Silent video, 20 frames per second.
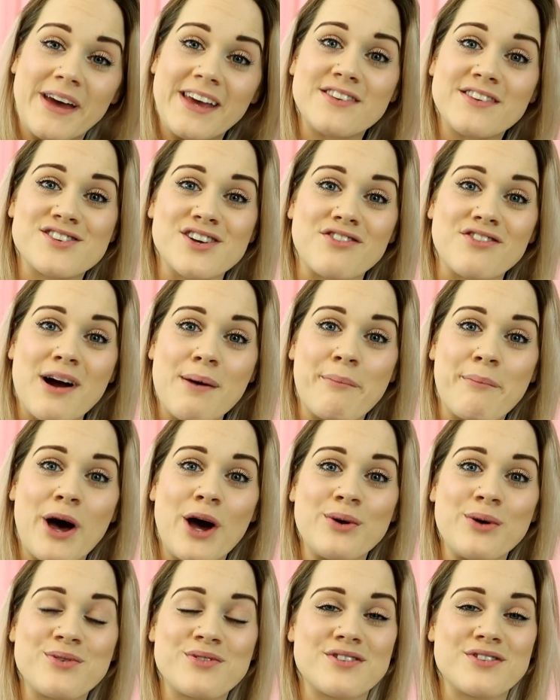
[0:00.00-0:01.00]
my Instagram
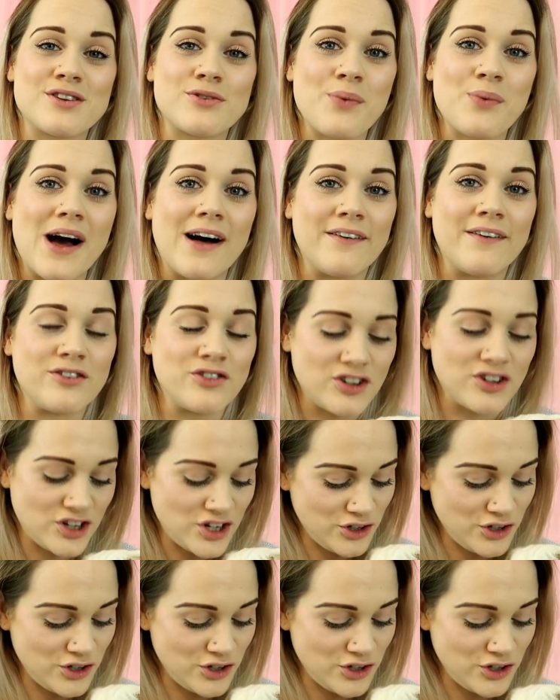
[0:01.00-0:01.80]
posts as well, and